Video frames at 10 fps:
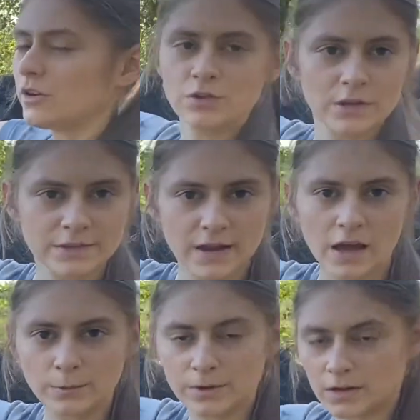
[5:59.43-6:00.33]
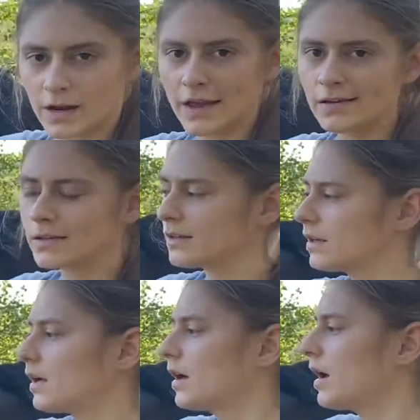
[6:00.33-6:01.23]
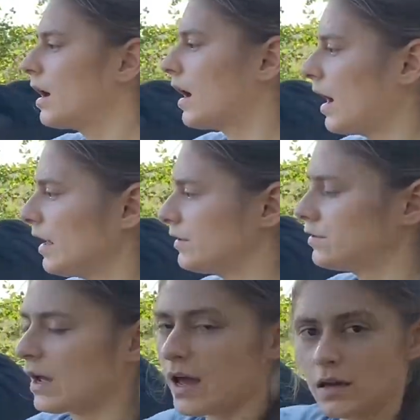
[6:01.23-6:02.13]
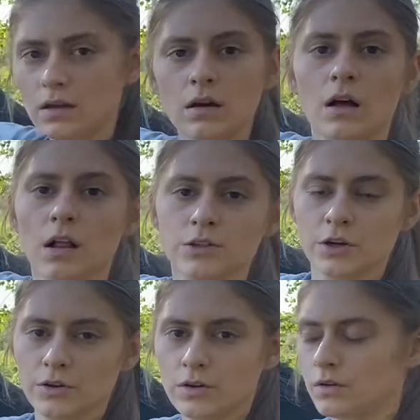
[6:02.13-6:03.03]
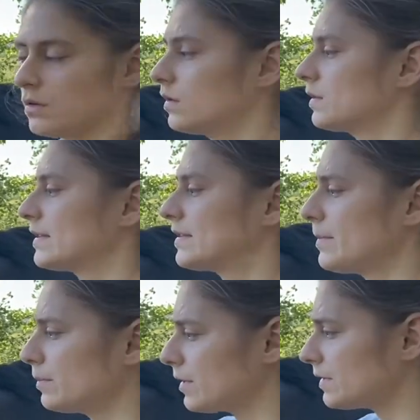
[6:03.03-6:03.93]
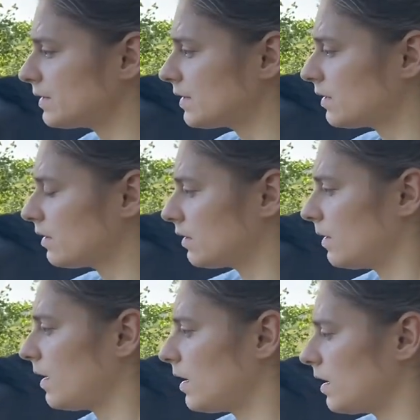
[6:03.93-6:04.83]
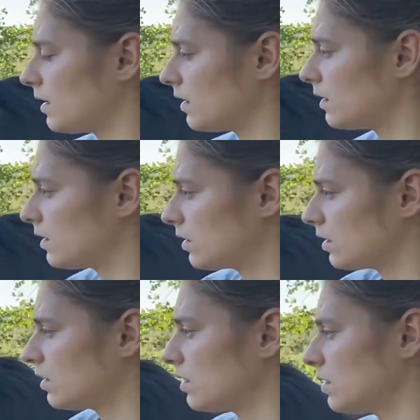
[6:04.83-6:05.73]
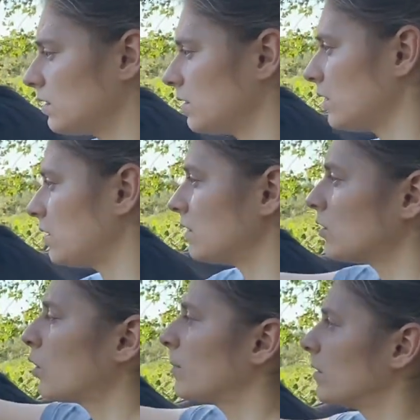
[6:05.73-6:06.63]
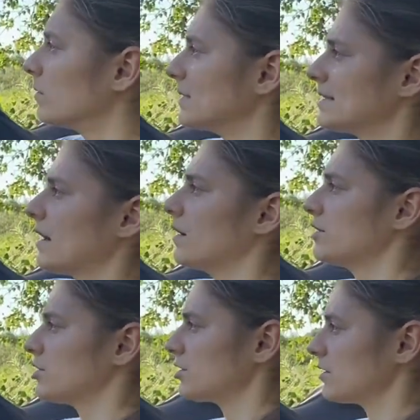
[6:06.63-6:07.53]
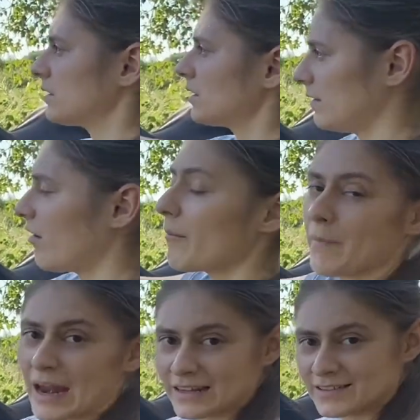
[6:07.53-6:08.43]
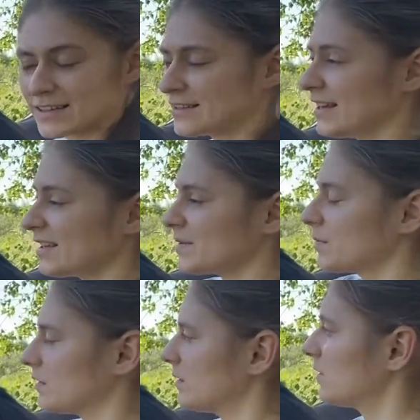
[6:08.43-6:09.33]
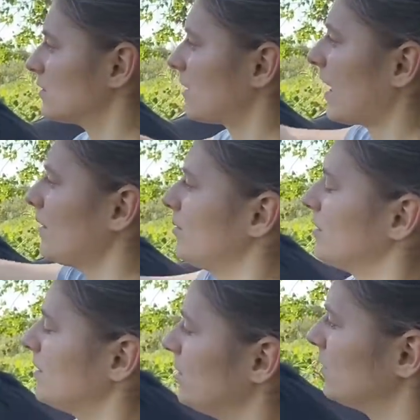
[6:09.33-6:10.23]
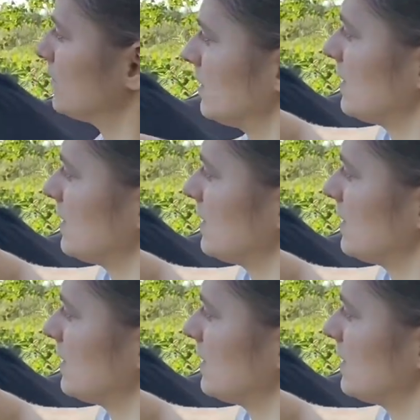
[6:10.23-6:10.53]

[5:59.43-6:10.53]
usually start with the neck, and today I'll you the simplest, the normal massage. There are many techniques, but today we'll use the